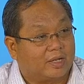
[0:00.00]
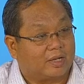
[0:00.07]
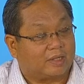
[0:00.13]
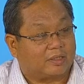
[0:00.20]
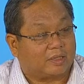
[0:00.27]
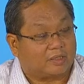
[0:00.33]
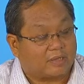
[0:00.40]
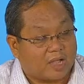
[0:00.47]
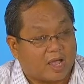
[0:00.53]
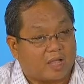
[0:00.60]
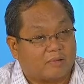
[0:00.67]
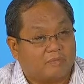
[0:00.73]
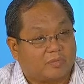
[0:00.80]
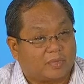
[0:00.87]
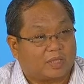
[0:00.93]
at the
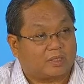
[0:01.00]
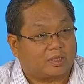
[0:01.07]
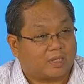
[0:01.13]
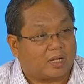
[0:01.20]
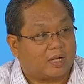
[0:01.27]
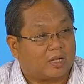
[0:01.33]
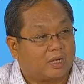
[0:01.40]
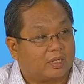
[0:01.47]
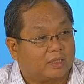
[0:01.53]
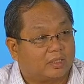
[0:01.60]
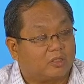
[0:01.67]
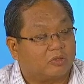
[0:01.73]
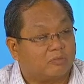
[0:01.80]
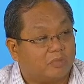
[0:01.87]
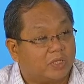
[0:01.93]
time that
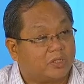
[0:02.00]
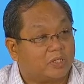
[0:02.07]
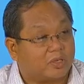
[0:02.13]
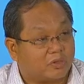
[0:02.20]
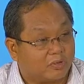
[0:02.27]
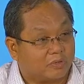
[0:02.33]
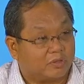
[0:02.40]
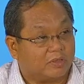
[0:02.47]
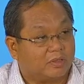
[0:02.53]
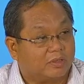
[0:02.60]
it should be secured.